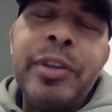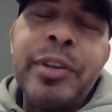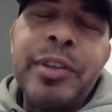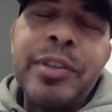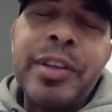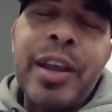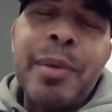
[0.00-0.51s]

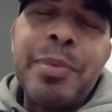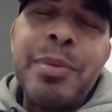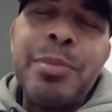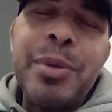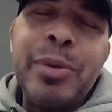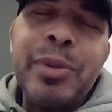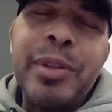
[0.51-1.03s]
this Happy
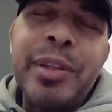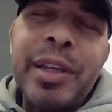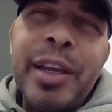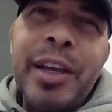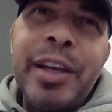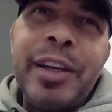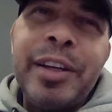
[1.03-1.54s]
Meal that they
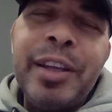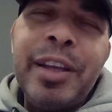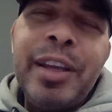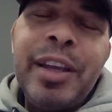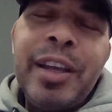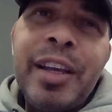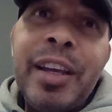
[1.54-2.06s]
had,
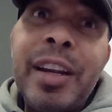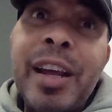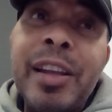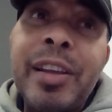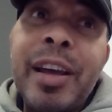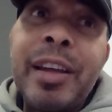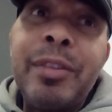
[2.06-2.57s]
and I
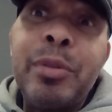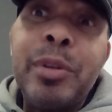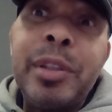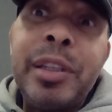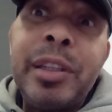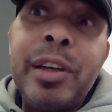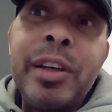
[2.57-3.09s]
got
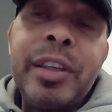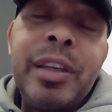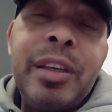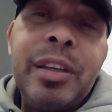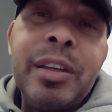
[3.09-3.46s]
really lucky.